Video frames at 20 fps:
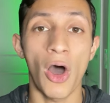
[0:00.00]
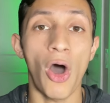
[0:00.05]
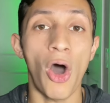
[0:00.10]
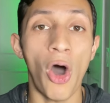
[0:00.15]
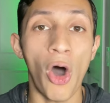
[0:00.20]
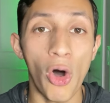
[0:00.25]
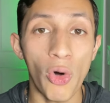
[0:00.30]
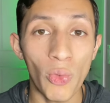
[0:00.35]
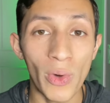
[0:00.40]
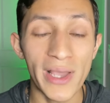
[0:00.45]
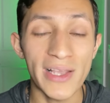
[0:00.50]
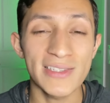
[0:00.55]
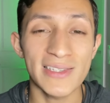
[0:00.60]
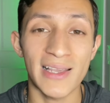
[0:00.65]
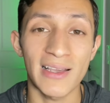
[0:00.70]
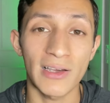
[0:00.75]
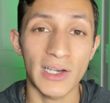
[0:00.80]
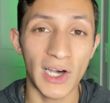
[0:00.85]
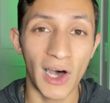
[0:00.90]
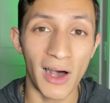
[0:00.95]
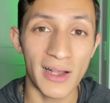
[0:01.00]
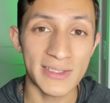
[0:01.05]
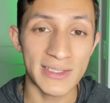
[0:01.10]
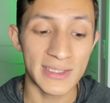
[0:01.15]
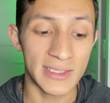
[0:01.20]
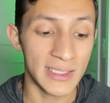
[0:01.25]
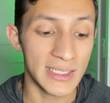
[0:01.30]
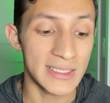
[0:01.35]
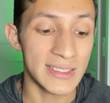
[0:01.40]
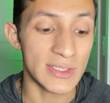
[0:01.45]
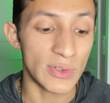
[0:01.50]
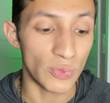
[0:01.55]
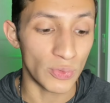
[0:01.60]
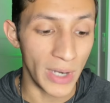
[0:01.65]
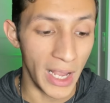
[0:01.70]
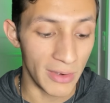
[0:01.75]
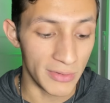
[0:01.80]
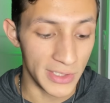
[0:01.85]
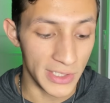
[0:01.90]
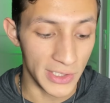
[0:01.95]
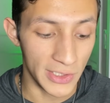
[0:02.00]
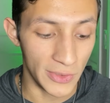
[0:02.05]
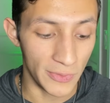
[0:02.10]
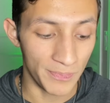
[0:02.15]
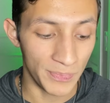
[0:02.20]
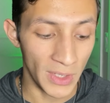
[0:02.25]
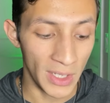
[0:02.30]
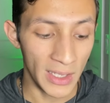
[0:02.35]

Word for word: always and constantly surrounding you.